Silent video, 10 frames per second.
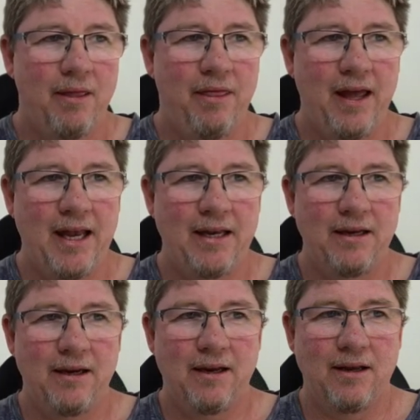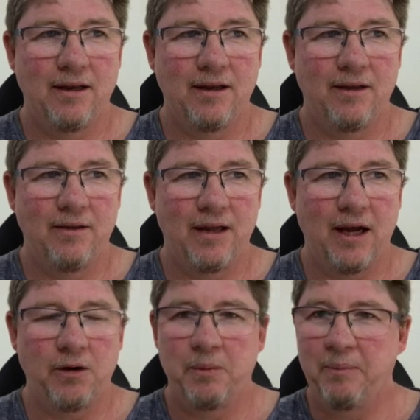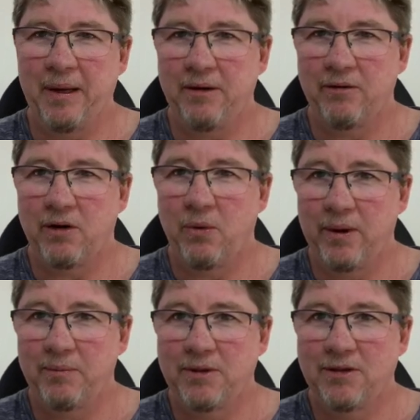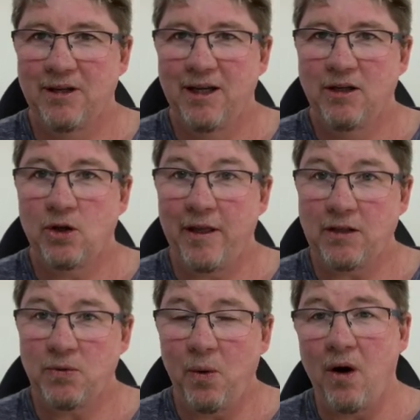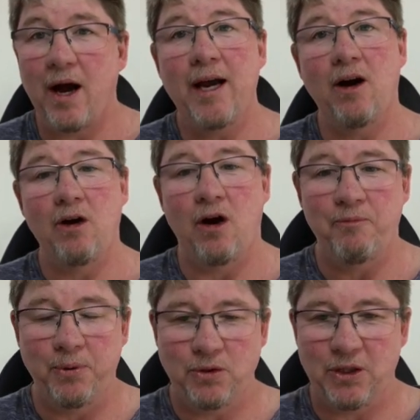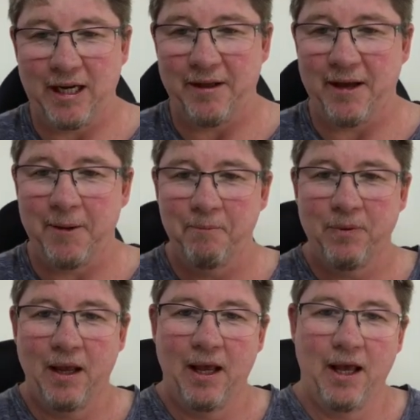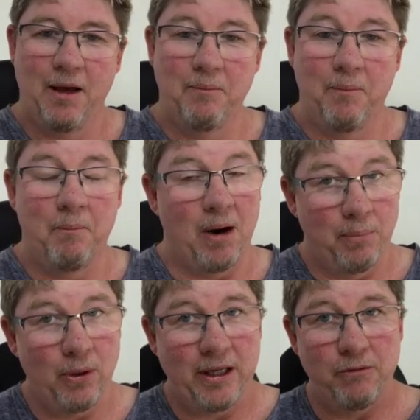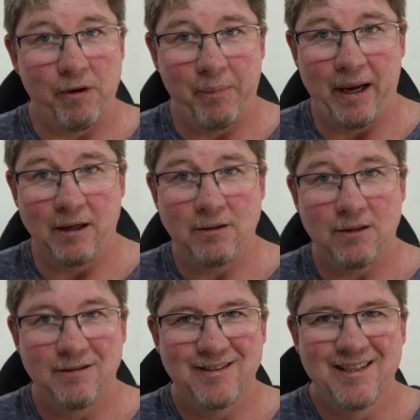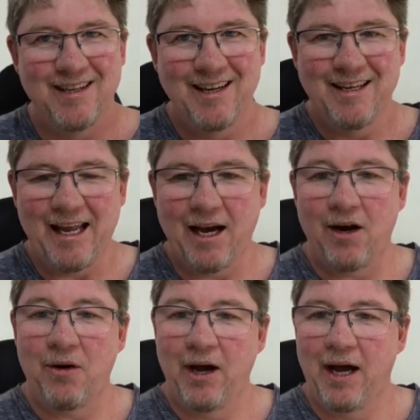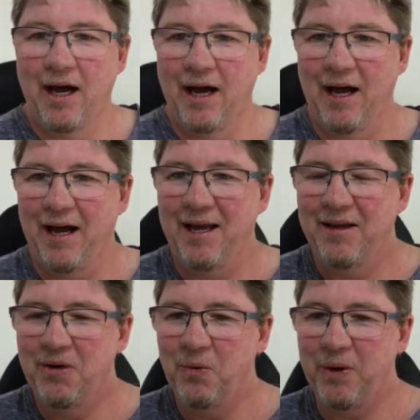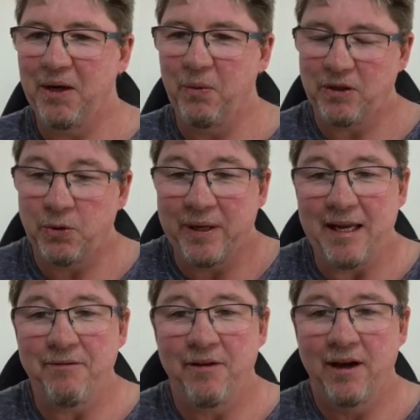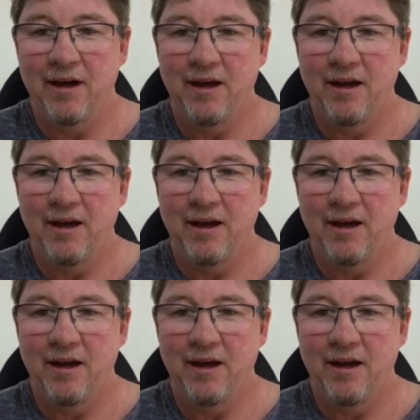then they're going to be better equipped. So that's why I've put together my bully repellent now, which will give